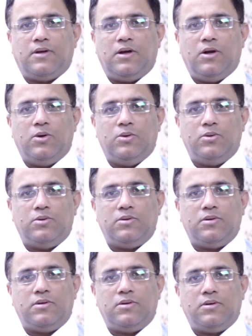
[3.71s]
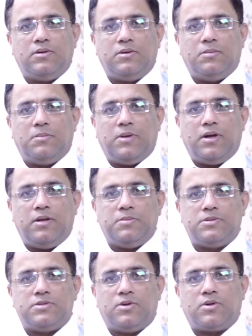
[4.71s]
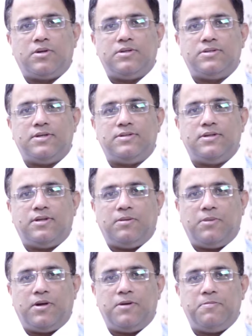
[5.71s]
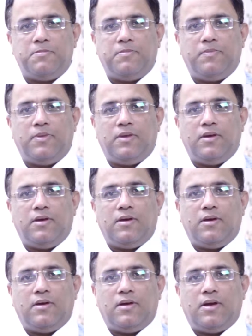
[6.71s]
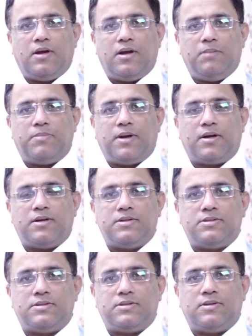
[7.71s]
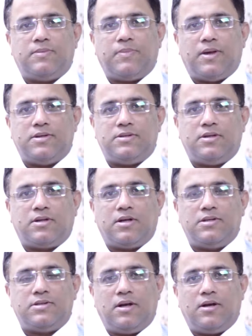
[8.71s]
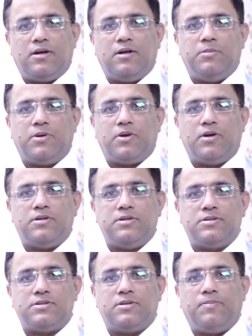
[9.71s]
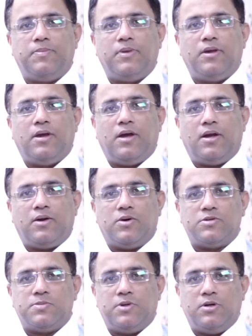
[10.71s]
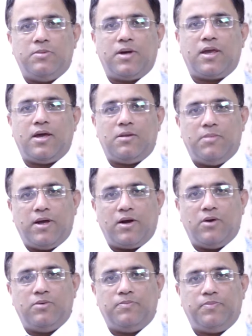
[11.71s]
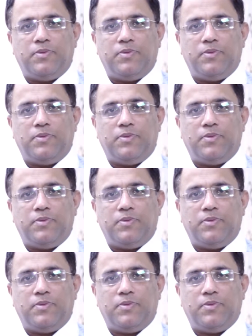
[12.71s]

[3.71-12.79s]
Hello, my name is Dr. Sachith Abraham and I practice as a consultant dermatologist at Cosmoderma Care Bangalore.